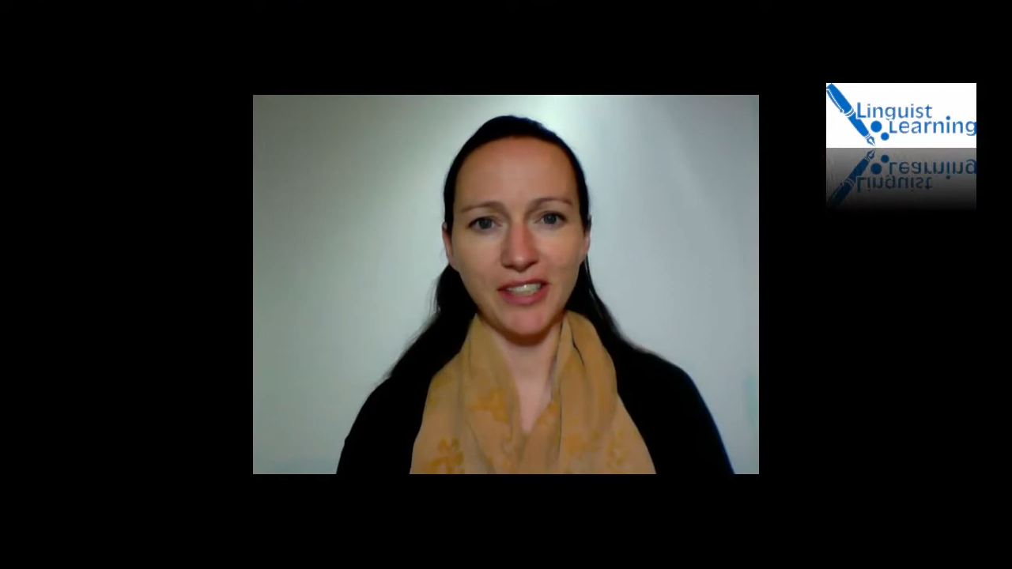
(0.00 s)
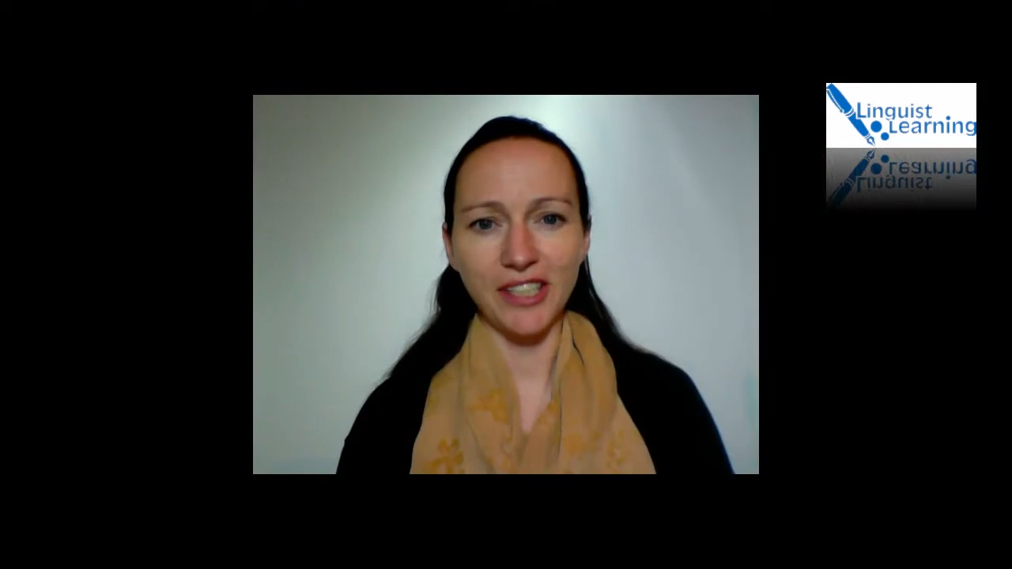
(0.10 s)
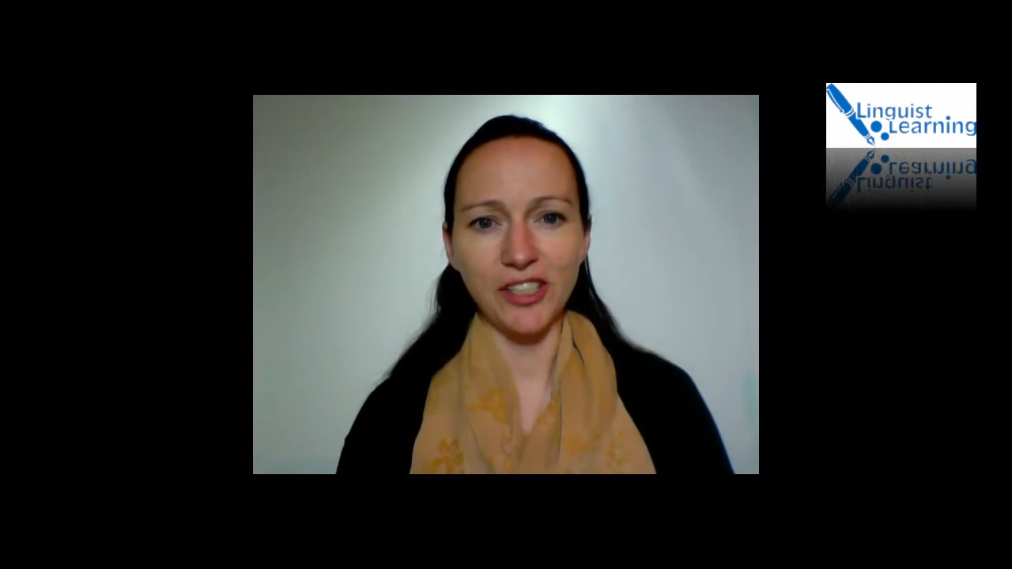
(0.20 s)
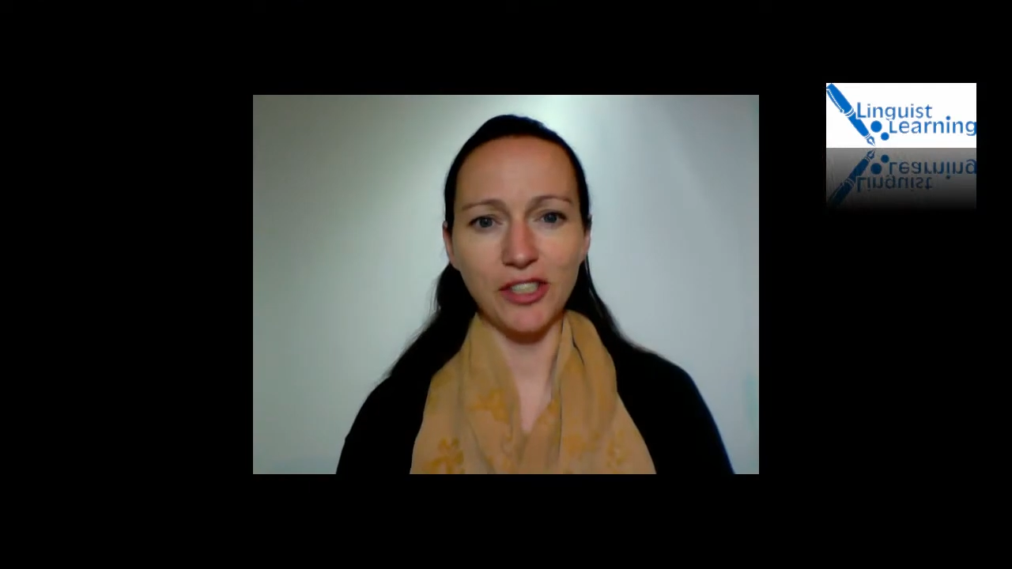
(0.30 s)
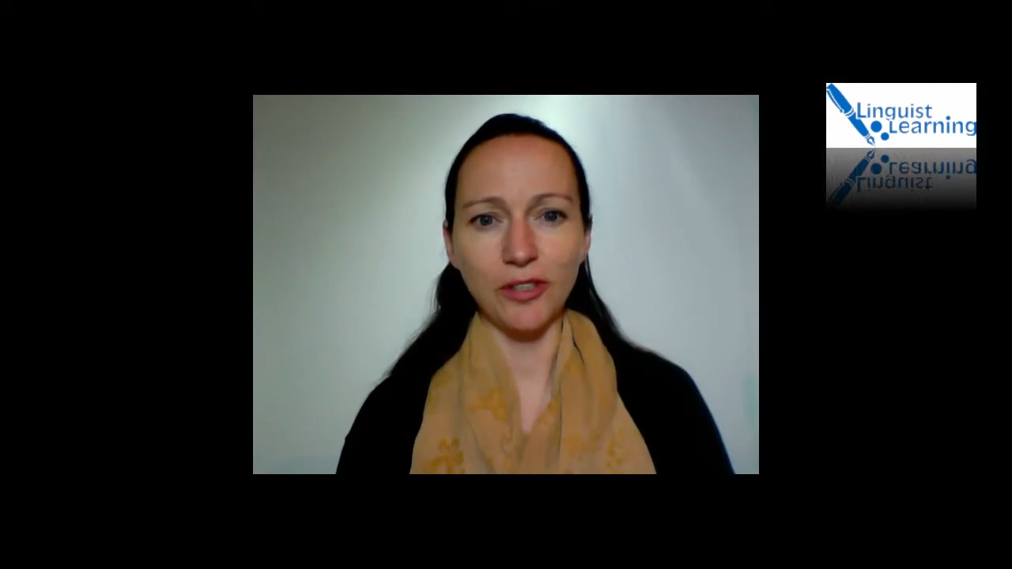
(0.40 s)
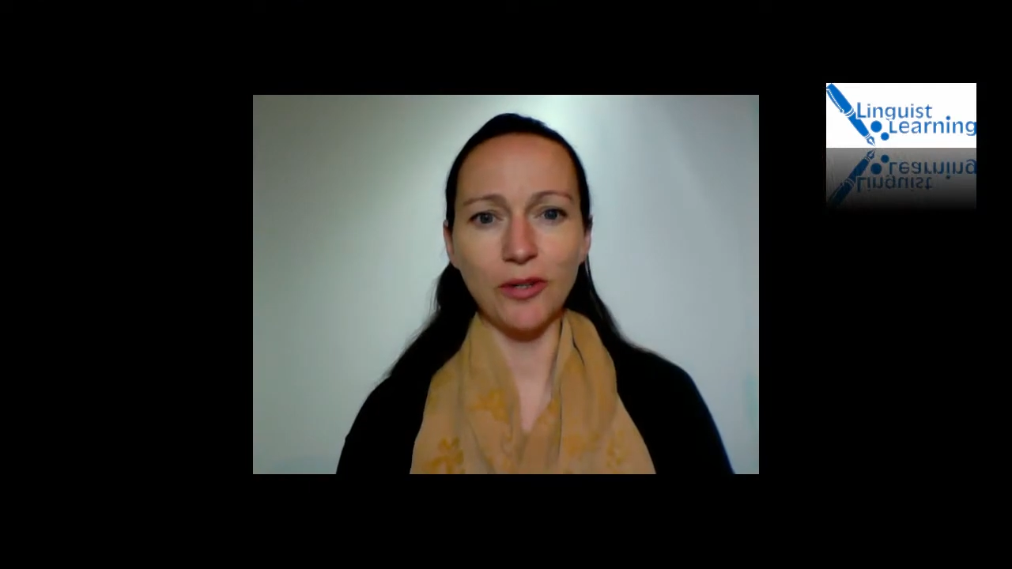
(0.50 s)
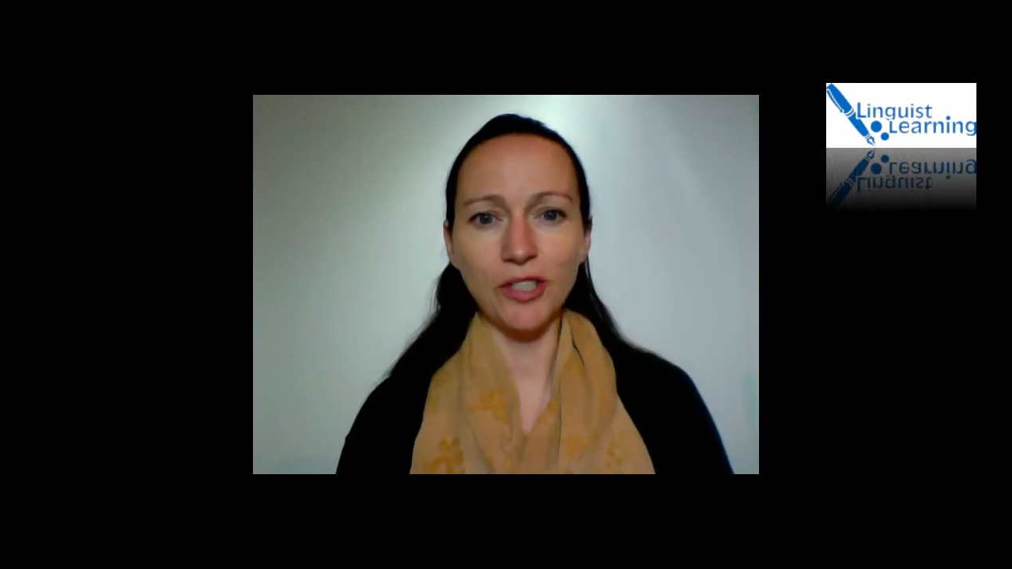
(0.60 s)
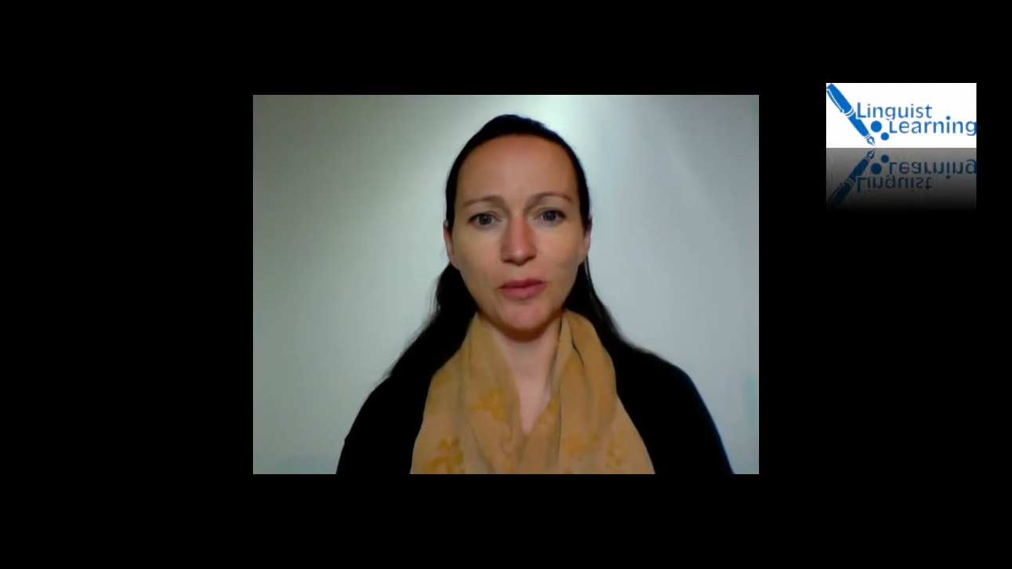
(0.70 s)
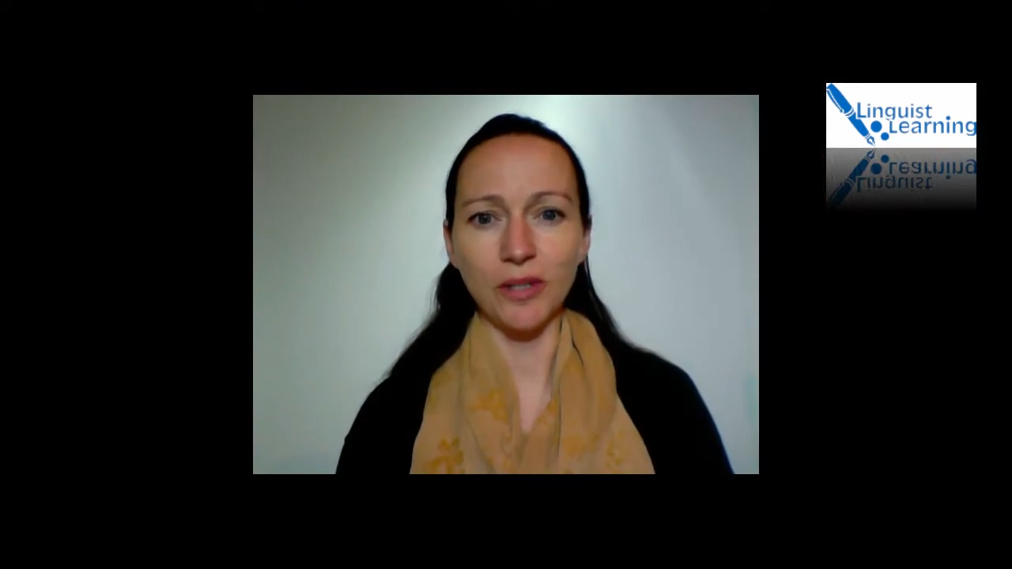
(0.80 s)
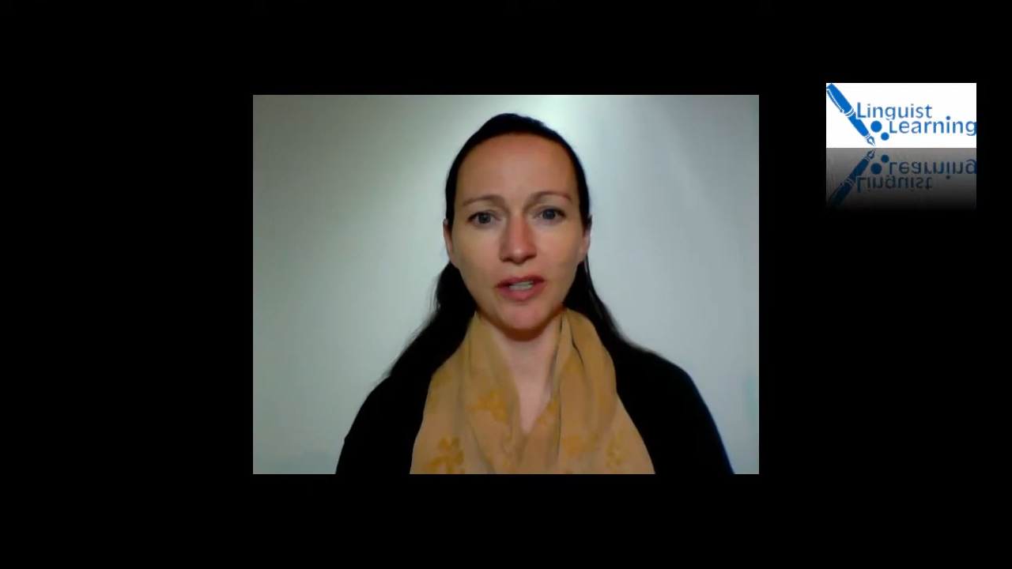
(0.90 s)
access your
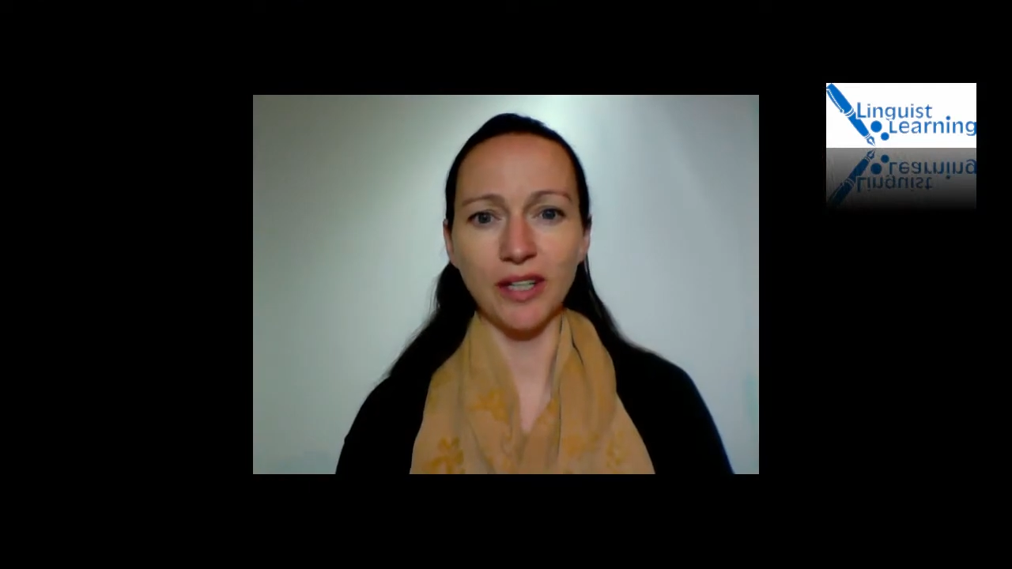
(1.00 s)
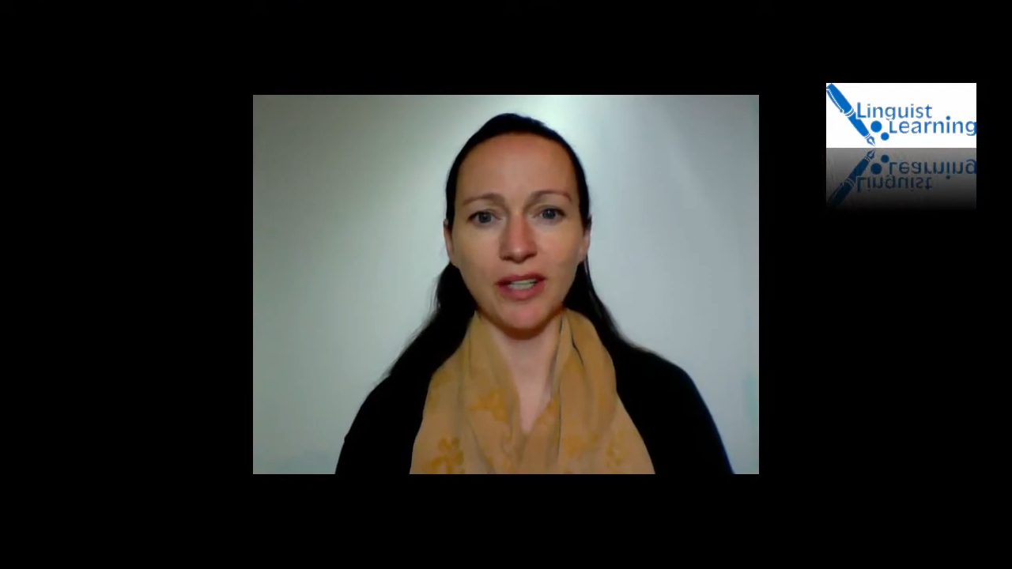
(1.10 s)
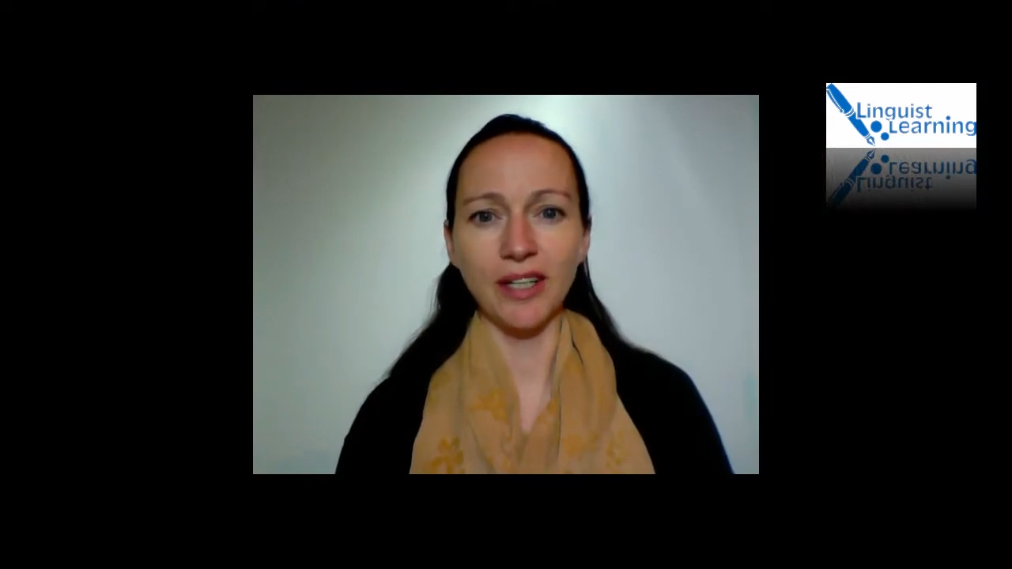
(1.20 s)
coursework